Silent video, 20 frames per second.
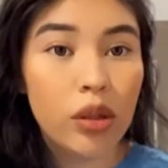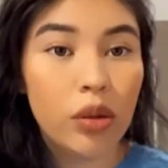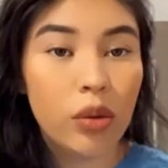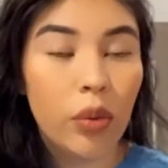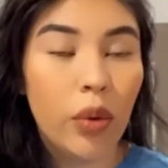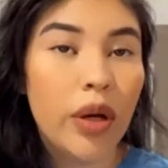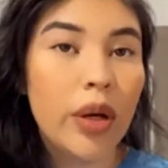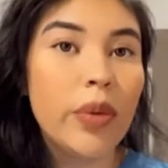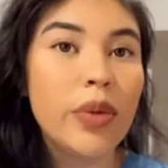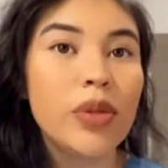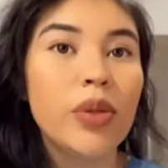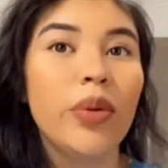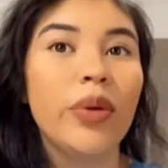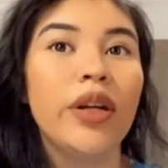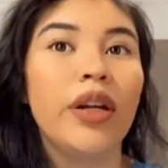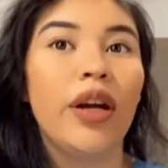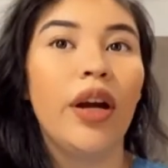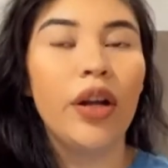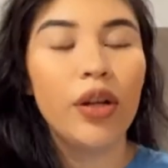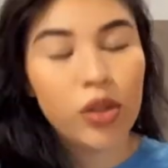the water was
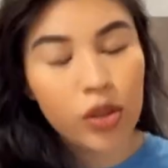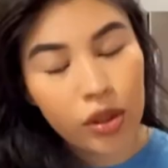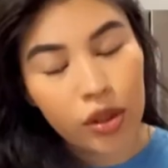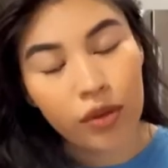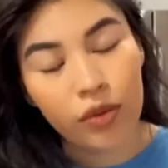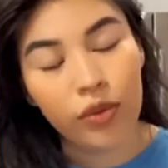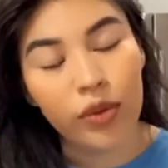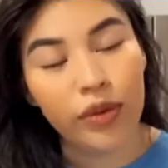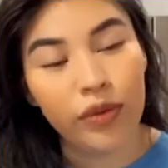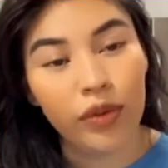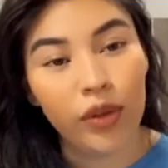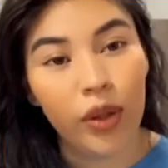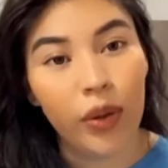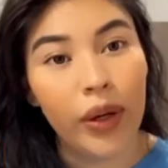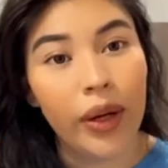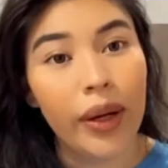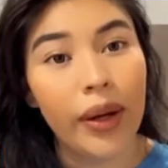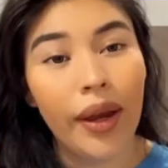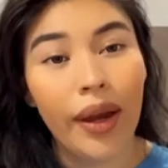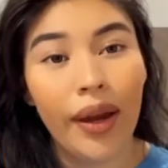going under the wood
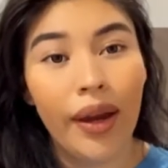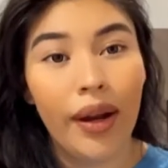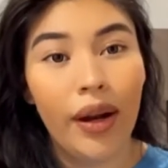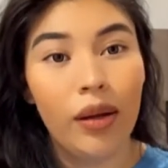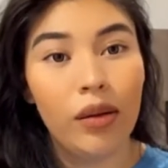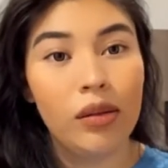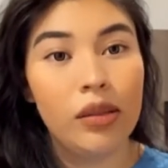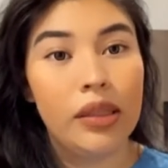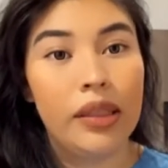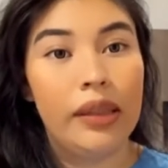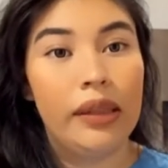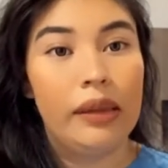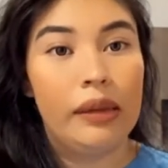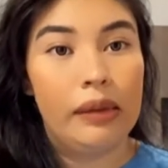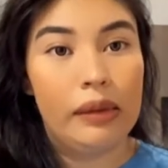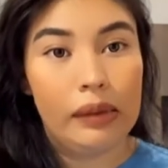flooring and i was like